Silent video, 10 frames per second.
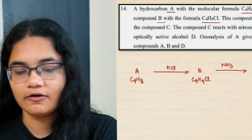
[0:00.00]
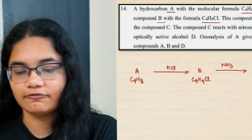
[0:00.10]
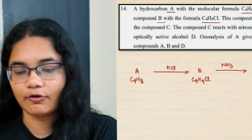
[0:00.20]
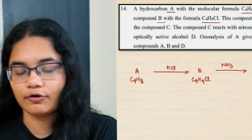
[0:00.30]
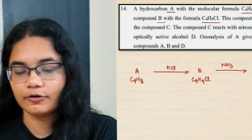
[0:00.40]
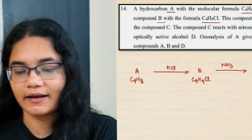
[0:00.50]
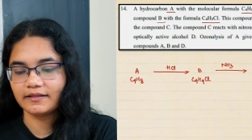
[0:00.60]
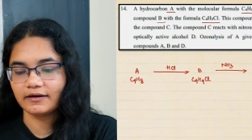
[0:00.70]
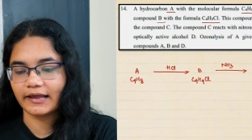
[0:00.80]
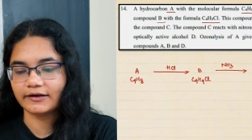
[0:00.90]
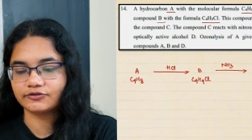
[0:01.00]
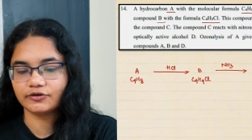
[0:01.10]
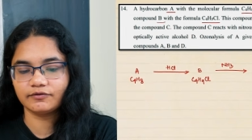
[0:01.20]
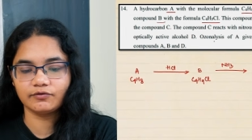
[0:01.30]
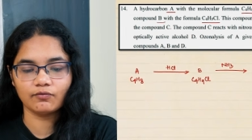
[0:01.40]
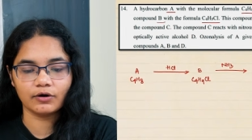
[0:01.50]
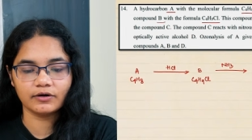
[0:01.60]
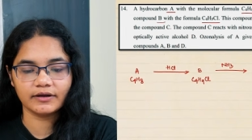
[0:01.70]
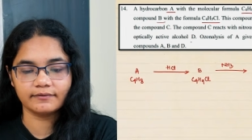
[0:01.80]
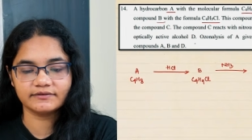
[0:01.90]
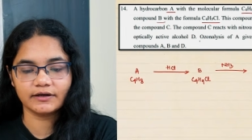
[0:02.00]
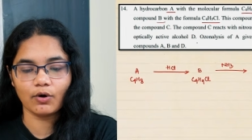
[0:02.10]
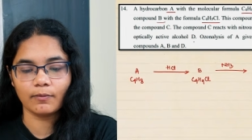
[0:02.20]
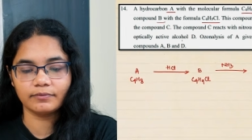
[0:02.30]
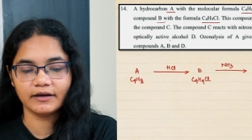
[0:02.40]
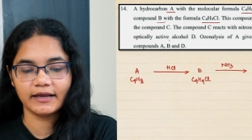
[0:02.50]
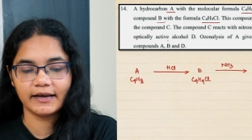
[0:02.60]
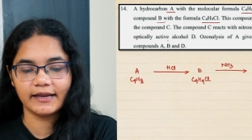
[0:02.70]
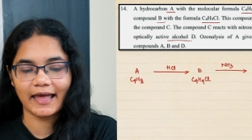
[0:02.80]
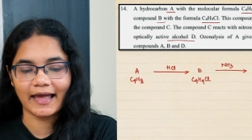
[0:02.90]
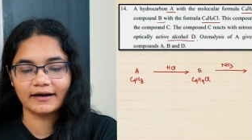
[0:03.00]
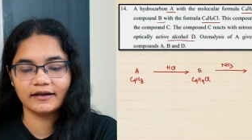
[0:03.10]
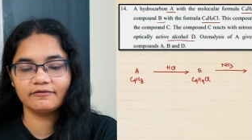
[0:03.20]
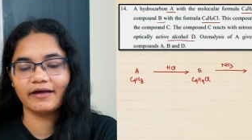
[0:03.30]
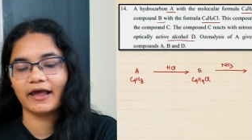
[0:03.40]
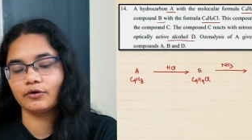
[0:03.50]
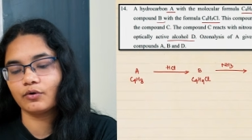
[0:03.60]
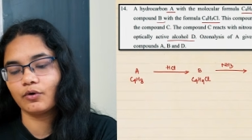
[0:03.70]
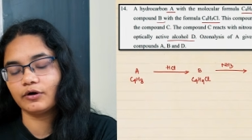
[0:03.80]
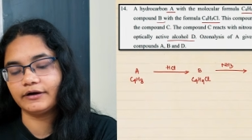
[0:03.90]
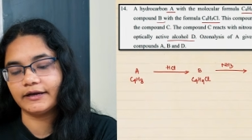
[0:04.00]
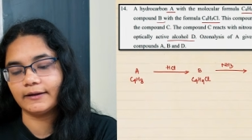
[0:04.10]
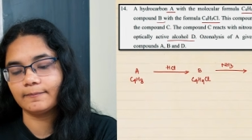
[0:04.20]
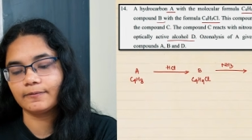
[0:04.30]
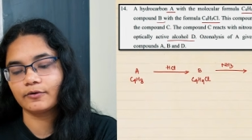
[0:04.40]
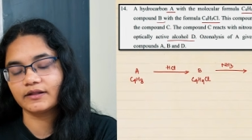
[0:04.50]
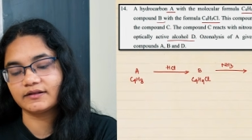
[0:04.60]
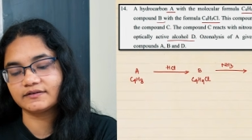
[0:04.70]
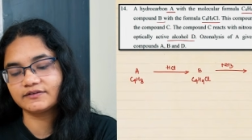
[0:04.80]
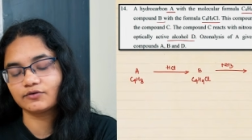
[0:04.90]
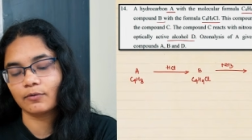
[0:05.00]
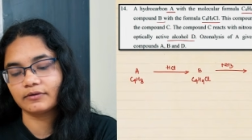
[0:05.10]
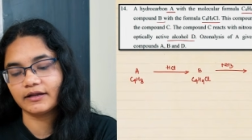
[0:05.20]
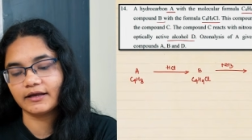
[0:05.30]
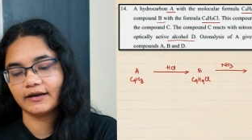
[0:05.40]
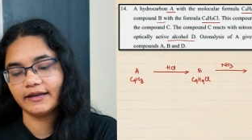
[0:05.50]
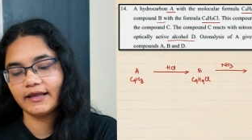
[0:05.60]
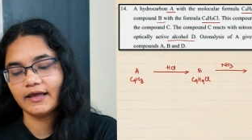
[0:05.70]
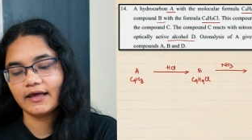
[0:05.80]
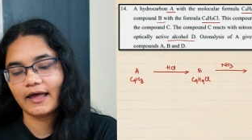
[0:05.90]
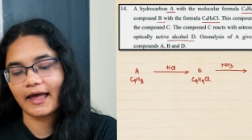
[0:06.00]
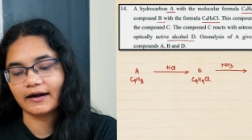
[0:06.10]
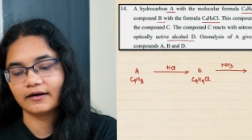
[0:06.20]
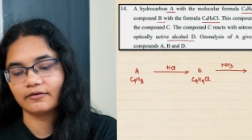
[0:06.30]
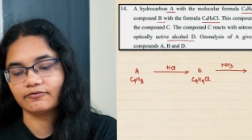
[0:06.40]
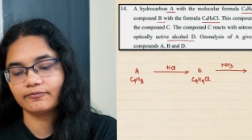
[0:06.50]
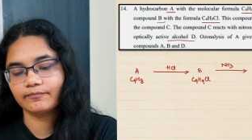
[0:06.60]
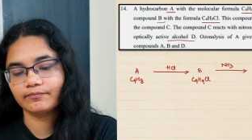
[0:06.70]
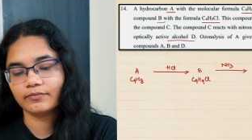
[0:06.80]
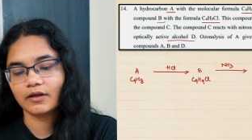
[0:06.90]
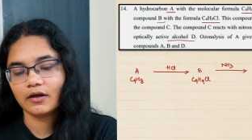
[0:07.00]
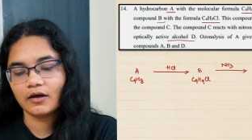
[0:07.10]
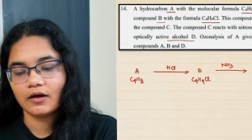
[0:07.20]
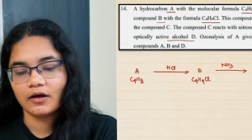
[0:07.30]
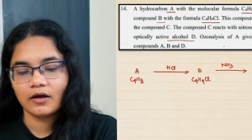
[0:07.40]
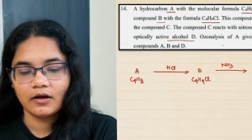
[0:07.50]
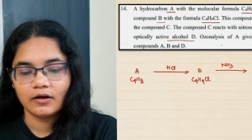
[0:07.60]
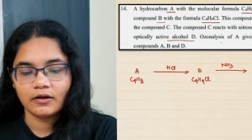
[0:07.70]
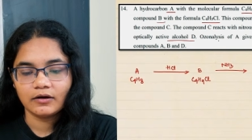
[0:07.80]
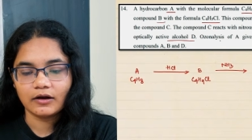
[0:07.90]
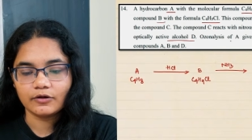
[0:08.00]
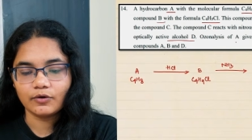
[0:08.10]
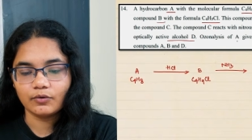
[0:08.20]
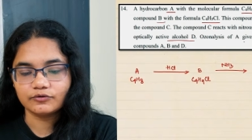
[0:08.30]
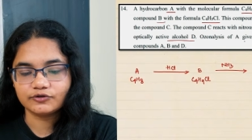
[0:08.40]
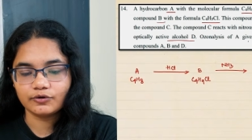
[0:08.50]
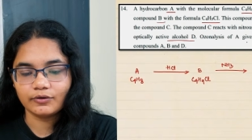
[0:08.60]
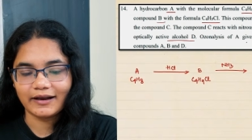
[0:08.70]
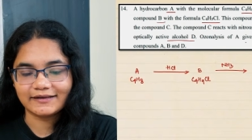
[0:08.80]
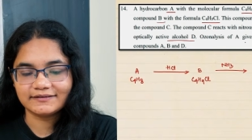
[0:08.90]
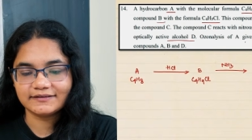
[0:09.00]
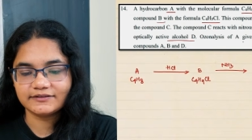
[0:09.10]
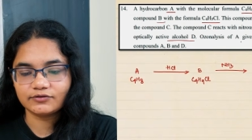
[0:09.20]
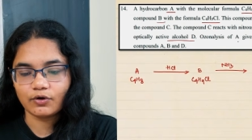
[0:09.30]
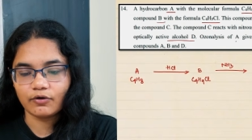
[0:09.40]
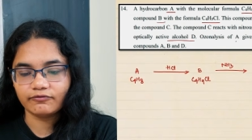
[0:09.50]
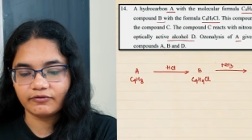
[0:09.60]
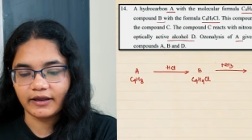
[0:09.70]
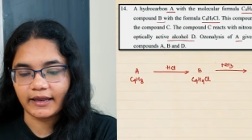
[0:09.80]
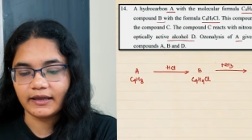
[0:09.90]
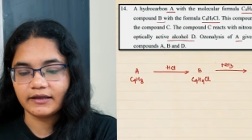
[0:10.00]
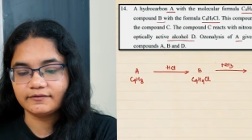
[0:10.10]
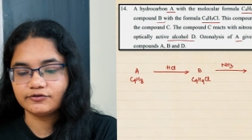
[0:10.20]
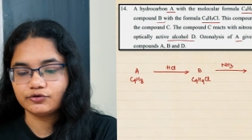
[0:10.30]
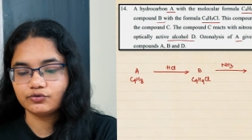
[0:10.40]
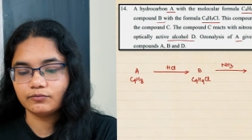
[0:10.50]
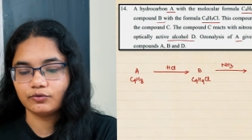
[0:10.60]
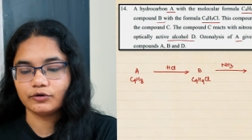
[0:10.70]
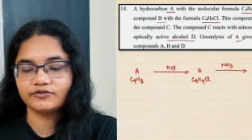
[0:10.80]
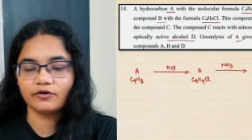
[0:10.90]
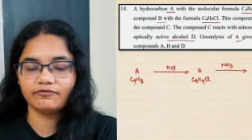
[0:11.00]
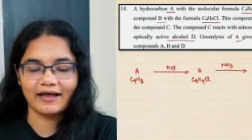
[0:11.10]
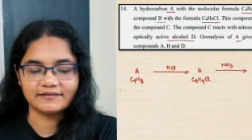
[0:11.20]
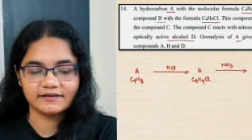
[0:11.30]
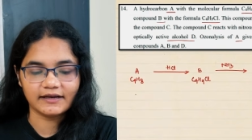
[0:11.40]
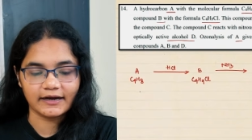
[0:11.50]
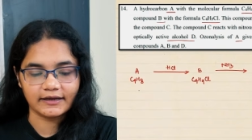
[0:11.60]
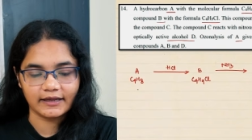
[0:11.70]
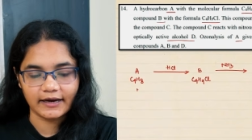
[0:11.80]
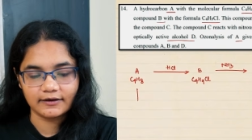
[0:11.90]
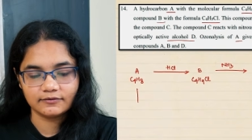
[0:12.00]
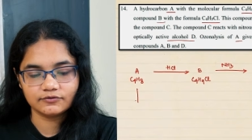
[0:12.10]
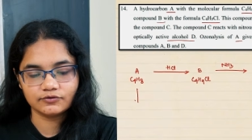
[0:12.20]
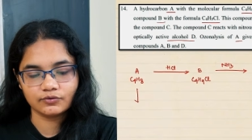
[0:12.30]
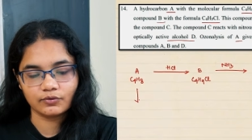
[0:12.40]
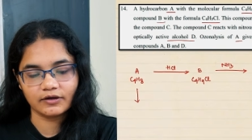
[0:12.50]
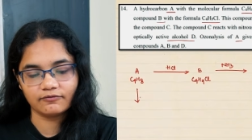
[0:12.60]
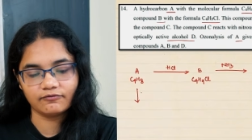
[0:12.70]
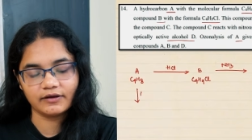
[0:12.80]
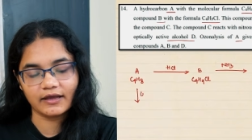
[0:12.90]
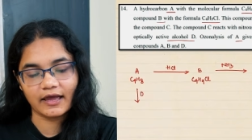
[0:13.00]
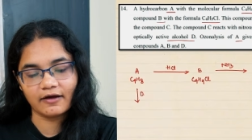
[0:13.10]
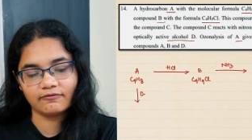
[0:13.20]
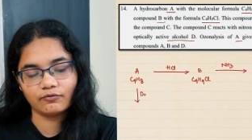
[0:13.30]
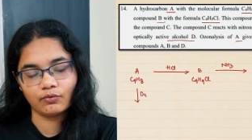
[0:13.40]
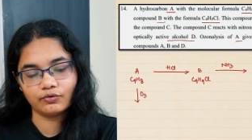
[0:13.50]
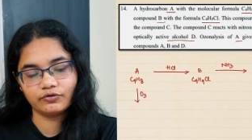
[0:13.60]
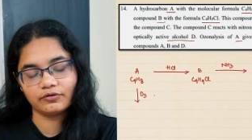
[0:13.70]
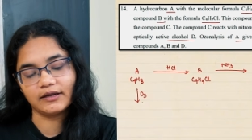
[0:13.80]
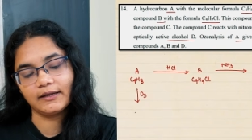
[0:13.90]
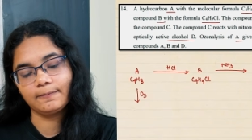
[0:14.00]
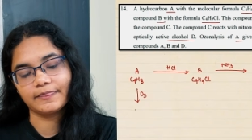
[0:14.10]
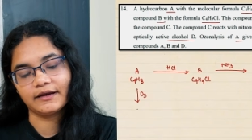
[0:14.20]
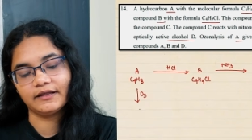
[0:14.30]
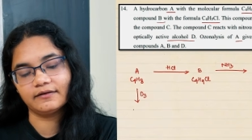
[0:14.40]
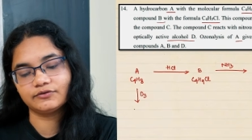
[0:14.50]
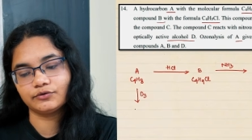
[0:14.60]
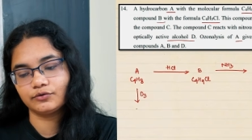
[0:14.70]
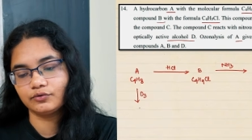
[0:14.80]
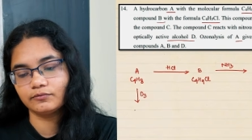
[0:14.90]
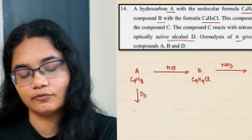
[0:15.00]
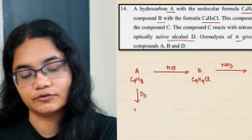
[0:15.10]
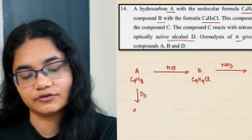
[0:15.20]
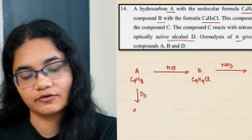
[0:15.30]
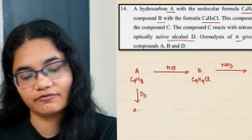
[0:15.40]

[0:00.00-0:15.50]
followed by the reaction with water gives an optically active alcohol D. Okay, this is optically active. Now the ozonolysis of A gives 2 moles of acetaldehyde. So if we have O3, it gives you 2 moles of